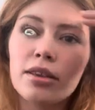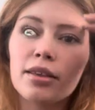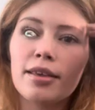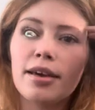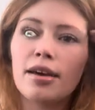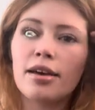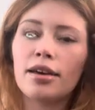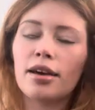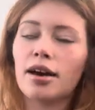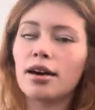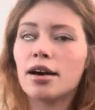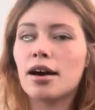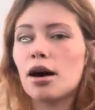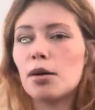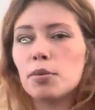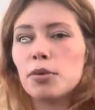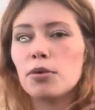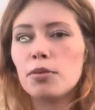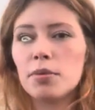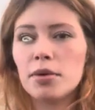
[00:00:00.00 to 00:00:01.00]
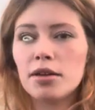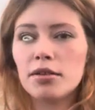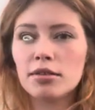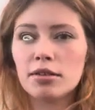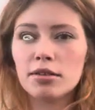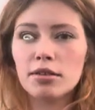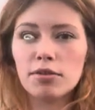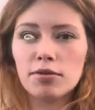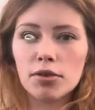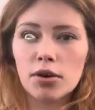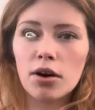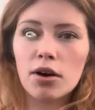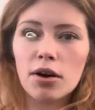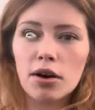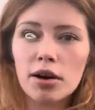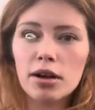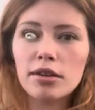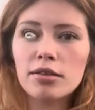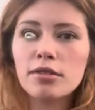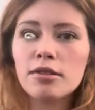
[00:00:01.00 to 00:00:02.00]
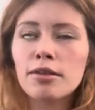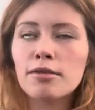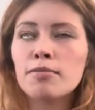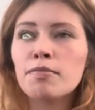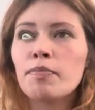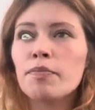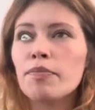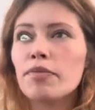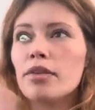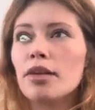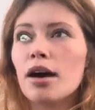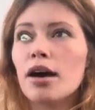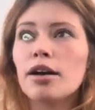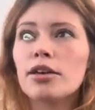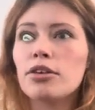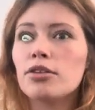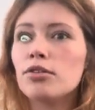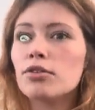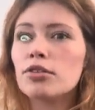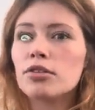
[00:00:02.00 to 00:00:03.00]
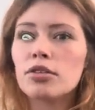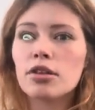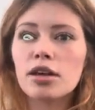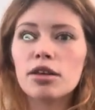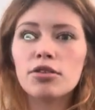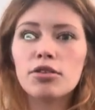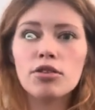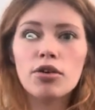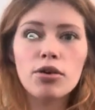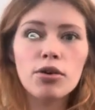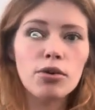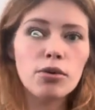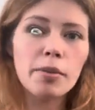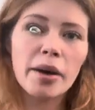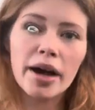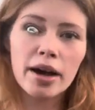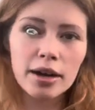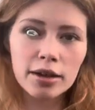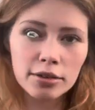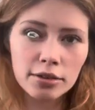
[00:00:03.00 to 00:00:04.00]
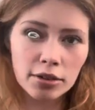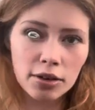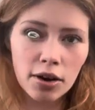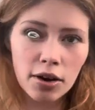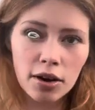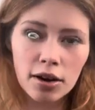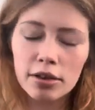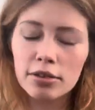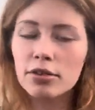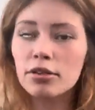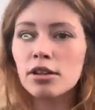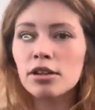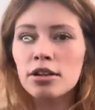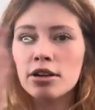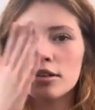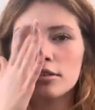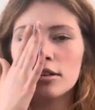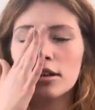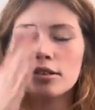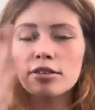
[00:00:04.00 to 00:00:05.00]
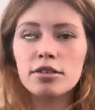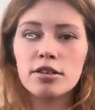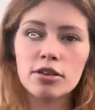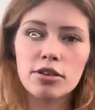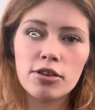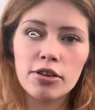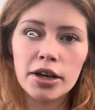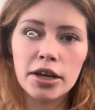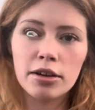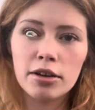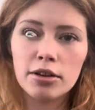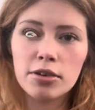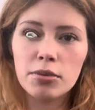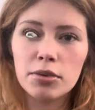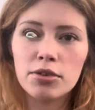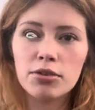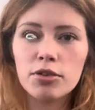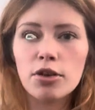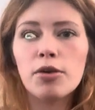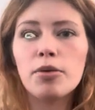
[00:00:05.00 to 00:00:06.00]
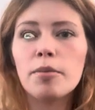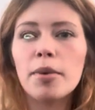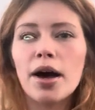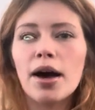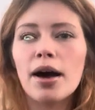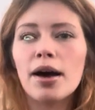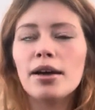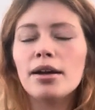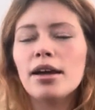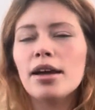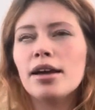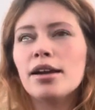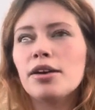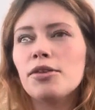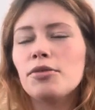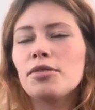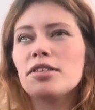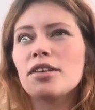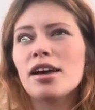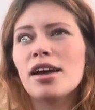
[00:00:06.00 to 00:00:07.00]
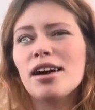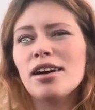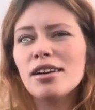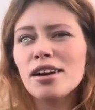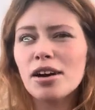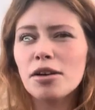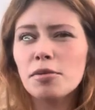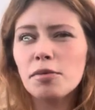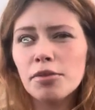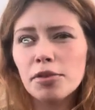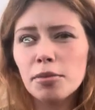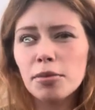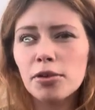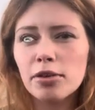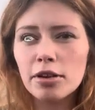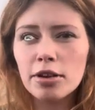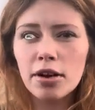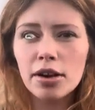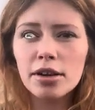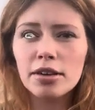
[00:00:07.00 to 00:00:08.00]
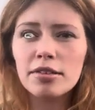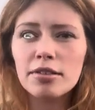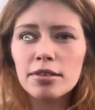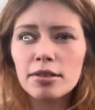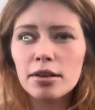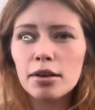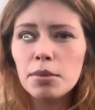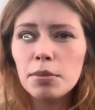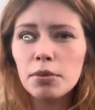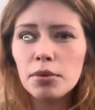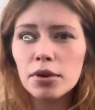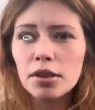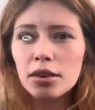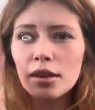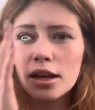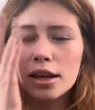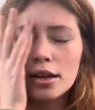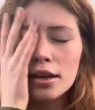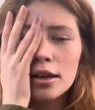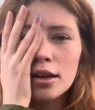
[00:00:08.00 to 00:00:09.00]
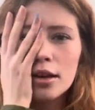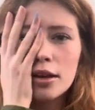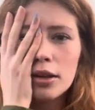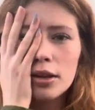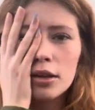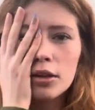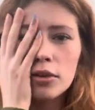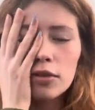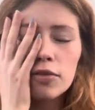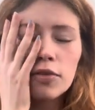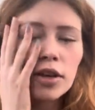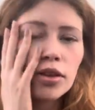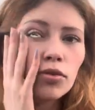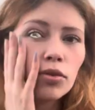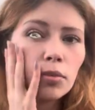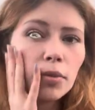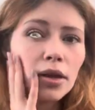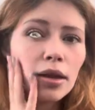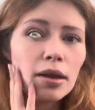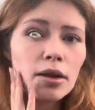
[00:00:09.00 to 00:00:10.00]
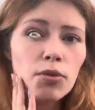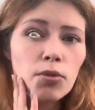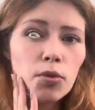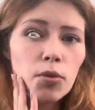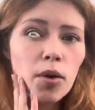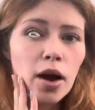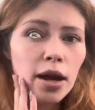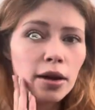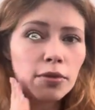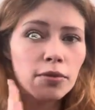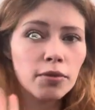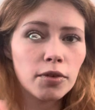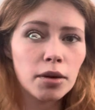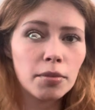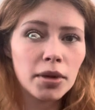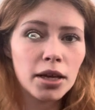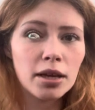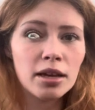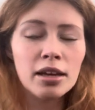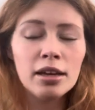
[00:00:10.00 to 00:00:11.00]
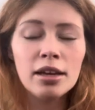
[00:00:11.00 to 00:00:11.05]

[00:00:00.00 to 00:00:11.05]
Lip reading: like a couple pieces of gauze. I used like 2 packs of gauze just because the drainage was so bad, and it was like uncomfortable trying to sleep with like your face would be like wet from it.